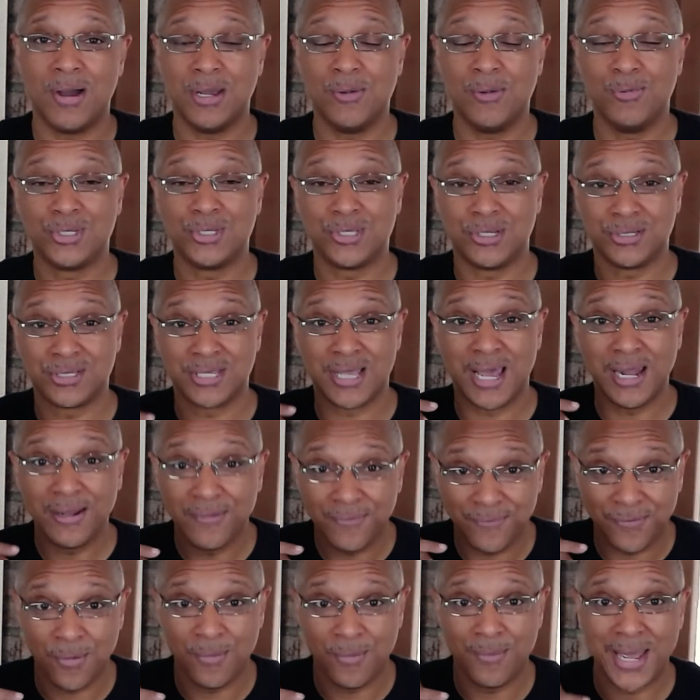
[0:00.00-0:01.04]
It was a
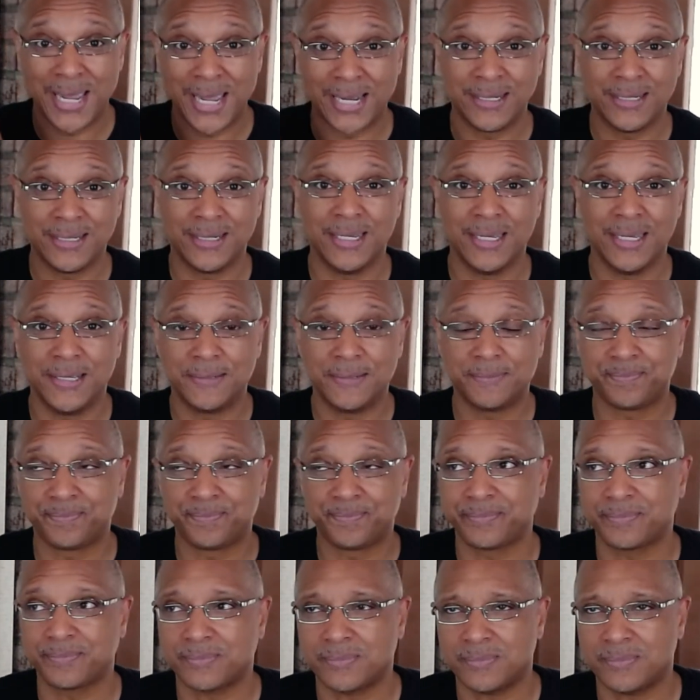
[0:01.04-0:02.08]
telephone back in the day,
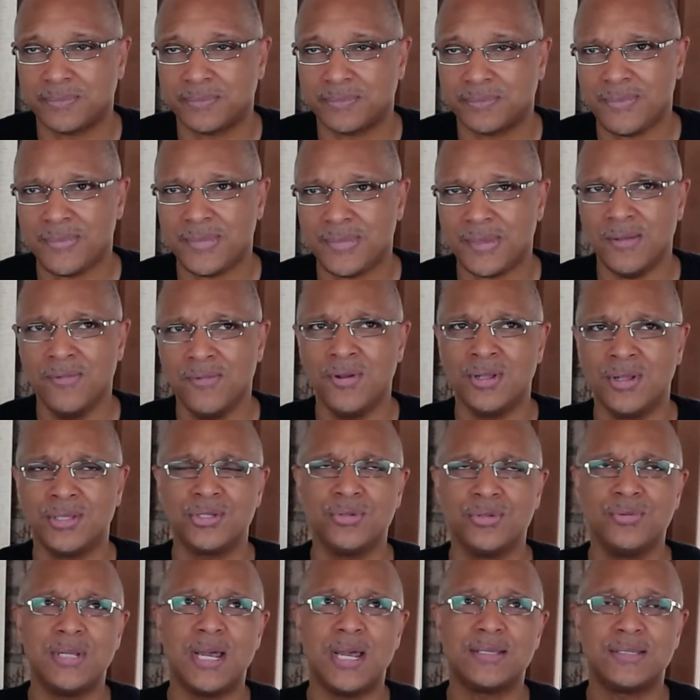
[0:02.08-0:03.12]

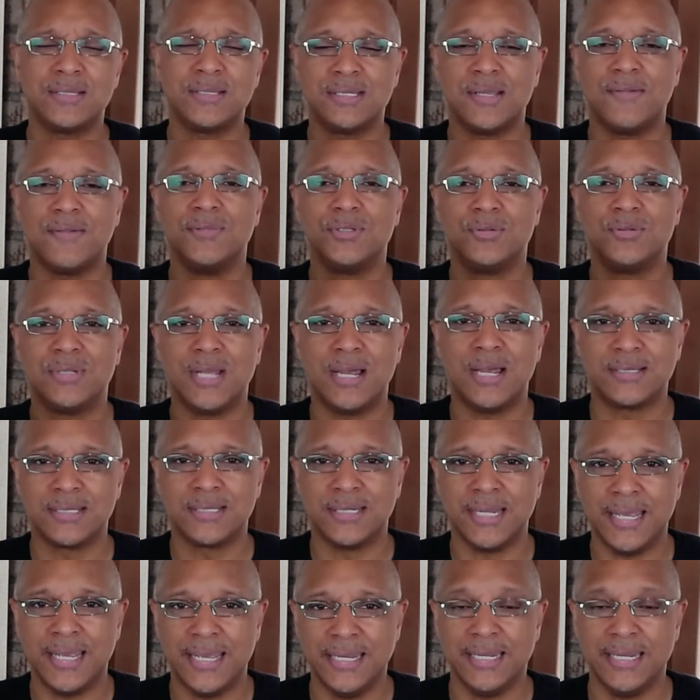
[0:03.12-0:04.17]
2007,
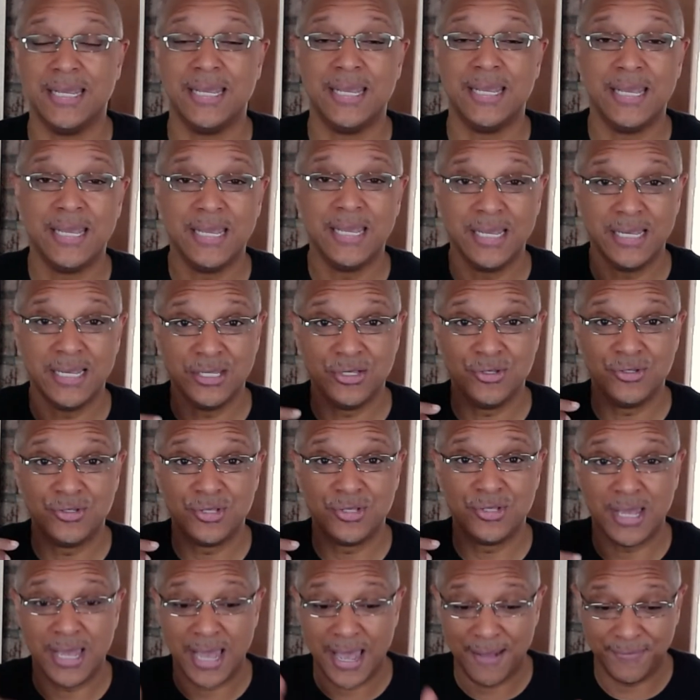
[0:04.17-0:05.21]
2008 you
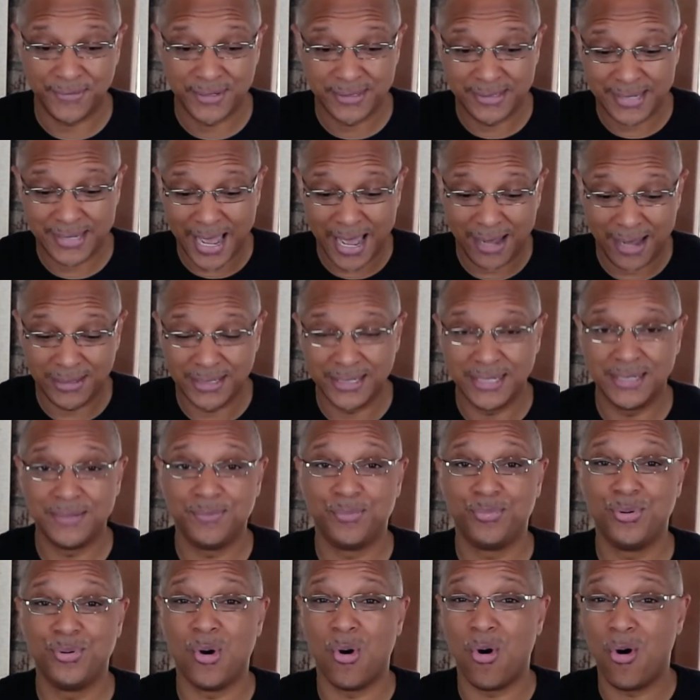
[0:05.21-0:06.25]
have to dial in,
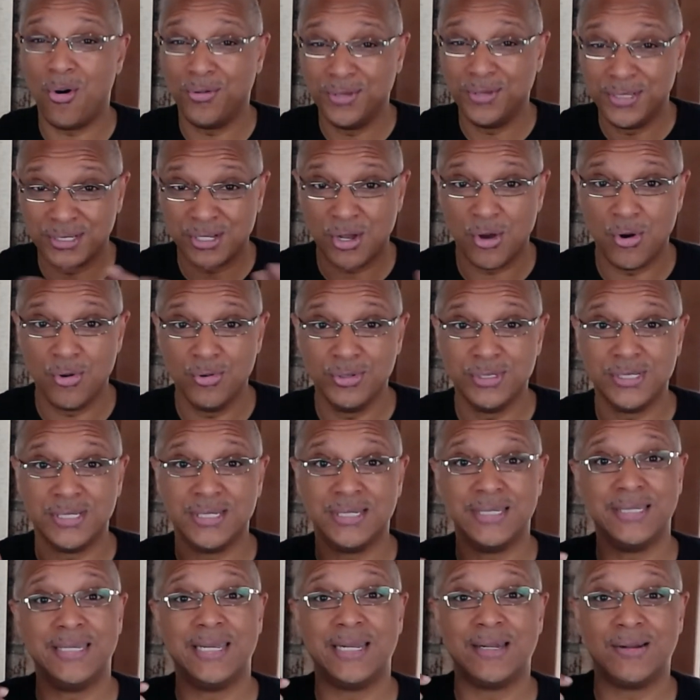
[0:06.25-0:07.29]
put all these codes
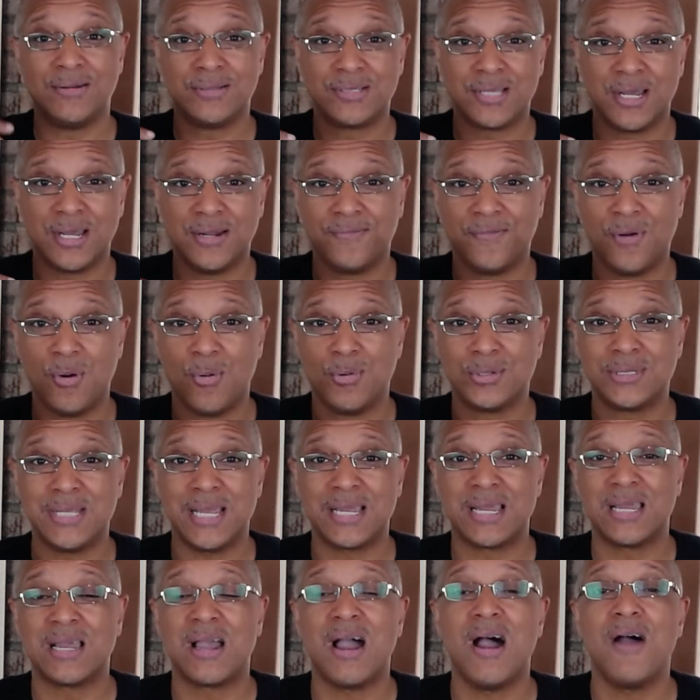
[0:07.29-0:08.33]
in, get on the telephone. It was
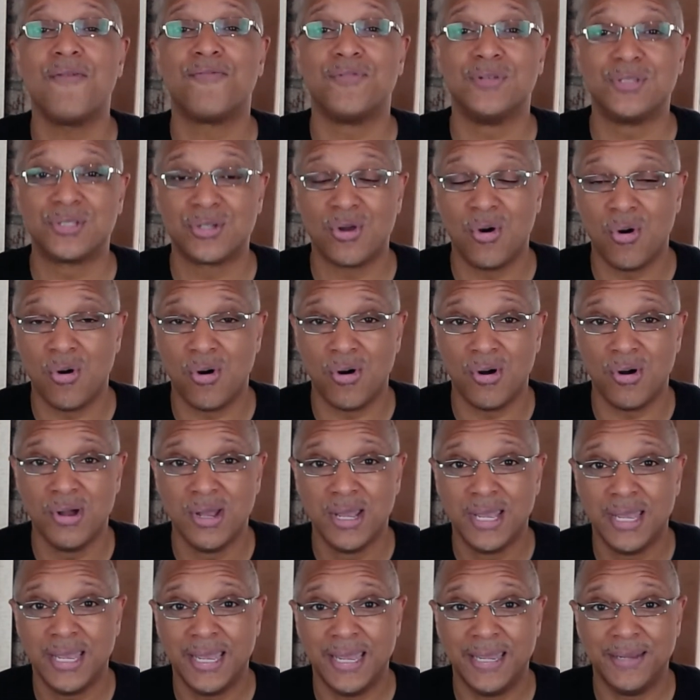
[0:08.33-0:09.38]
like a conference call,
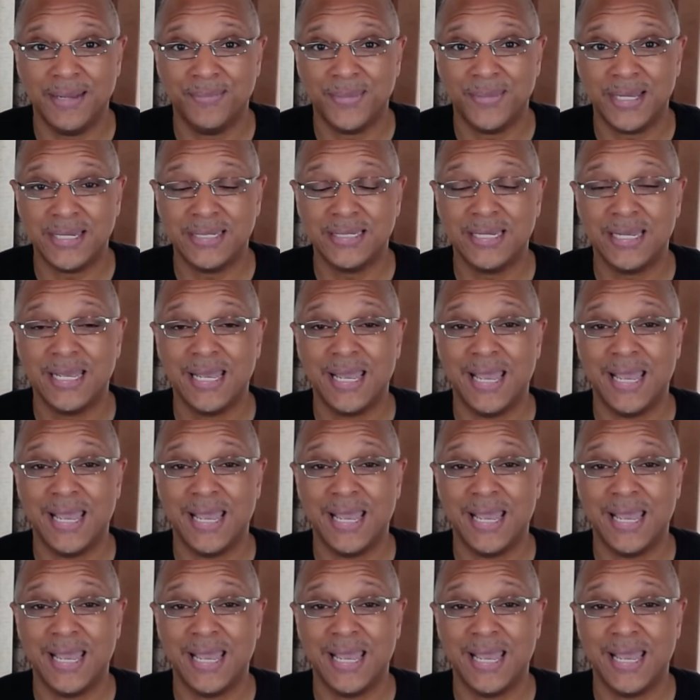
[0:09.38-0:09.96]
amen.